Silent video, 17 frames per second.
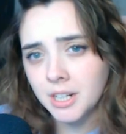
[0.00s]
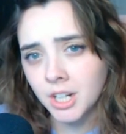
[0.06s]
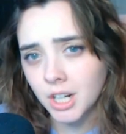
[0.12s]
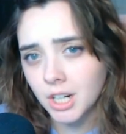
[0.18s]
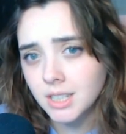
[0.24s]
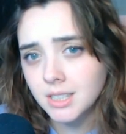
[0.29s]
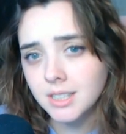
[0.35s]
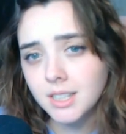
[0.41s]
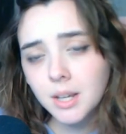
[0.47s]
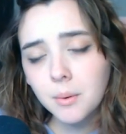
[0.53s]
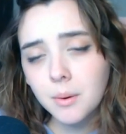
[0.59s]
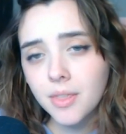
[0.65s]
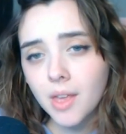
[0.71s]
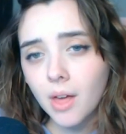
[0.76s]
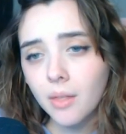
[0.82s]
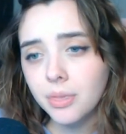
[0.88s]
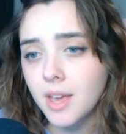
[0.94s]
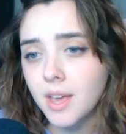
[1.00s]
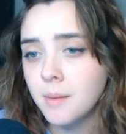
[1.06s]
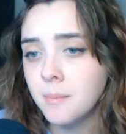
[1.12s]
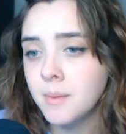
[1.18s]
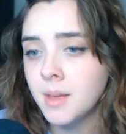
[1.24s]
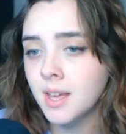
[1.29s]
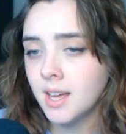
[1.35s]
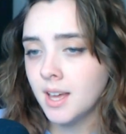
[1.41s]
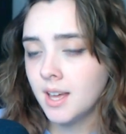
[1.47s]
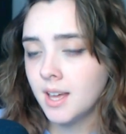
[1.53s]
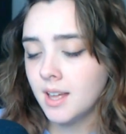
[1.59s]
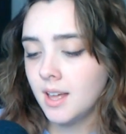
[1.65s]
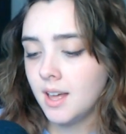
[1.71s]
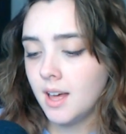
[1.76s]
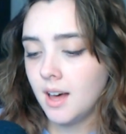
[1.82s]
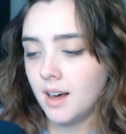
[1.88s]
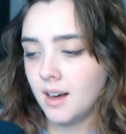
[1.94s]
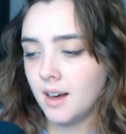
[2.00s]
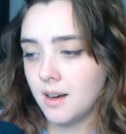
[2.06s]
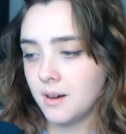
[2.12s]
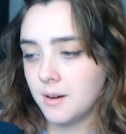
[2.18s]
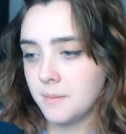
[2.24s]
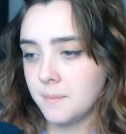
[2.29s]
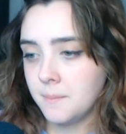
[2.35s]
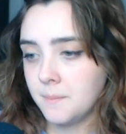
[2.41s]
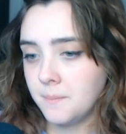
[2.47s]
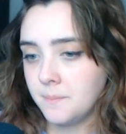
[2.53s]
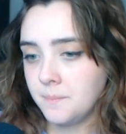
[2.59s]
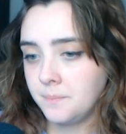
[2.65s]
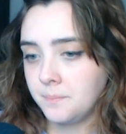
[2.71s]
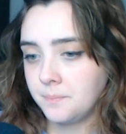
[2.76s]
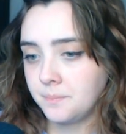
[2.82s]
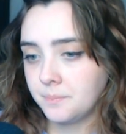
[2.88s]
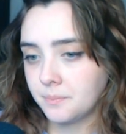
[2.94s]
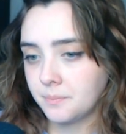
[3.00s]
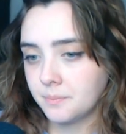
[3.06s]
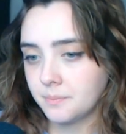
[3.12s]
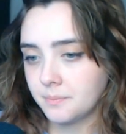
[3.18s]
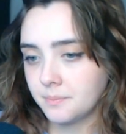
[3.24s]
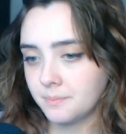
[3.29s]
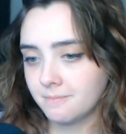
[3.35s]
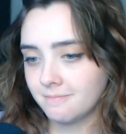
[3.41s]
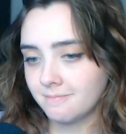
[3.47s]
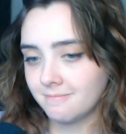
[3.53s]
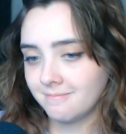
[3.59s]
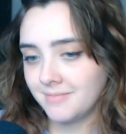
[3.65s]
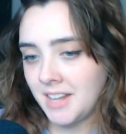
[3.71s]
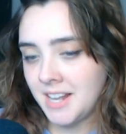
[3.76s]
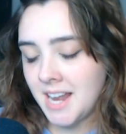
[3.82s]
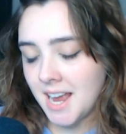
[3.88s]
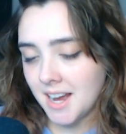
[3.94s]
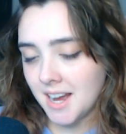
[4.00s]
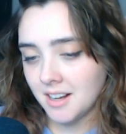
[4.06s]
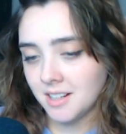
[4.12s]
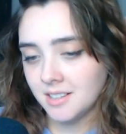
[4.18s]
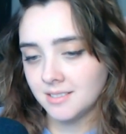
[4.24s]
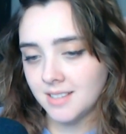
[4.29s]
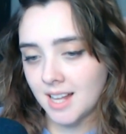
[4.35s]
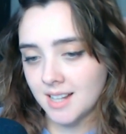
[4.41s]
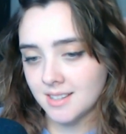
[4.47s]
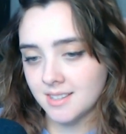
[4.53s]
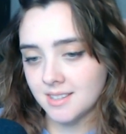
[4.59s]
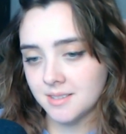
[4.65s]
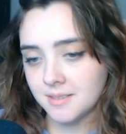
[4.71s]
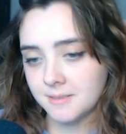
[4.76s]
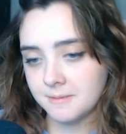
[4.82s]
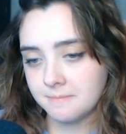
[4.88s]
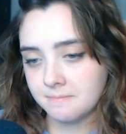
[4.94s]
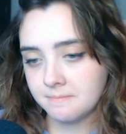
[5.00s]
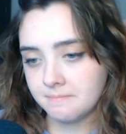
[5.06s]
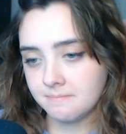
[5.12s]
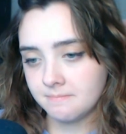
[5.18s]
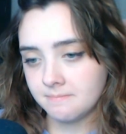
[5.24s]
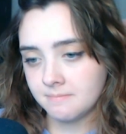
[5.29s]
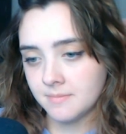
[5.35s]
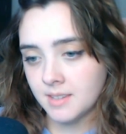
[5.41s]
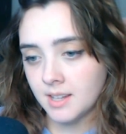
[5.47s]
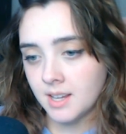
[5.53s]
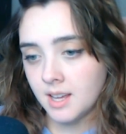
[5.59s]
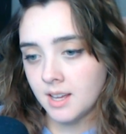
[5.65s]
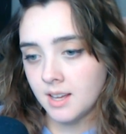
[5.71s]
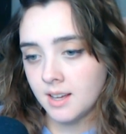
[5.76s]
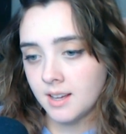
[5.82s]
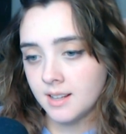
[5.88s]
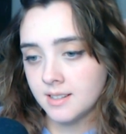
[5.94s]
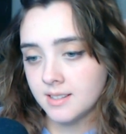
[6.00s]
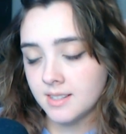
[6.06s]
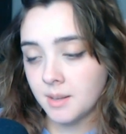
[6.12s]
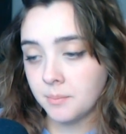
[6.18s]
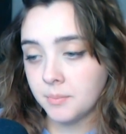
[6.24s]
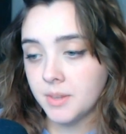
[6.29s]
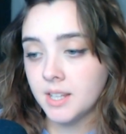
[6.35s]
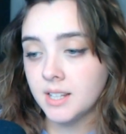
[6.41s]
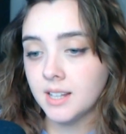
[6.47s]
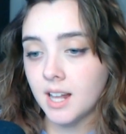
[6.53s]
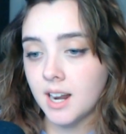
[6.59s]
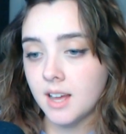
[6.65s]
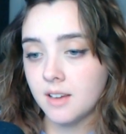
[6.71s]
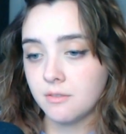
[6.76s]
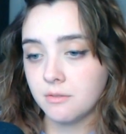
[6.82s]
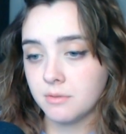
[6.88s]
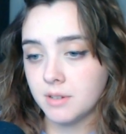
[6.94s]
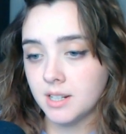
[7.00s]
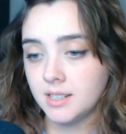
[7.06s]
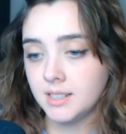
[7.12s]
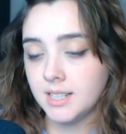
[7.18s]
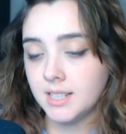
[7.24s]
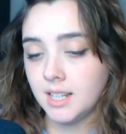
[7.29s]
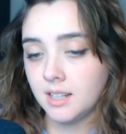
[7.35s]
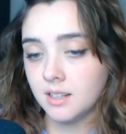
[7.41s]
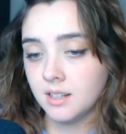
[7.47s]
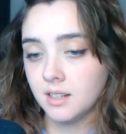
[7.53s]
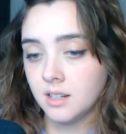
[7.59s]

currently without them. Um, and yeah, that's something that I've really,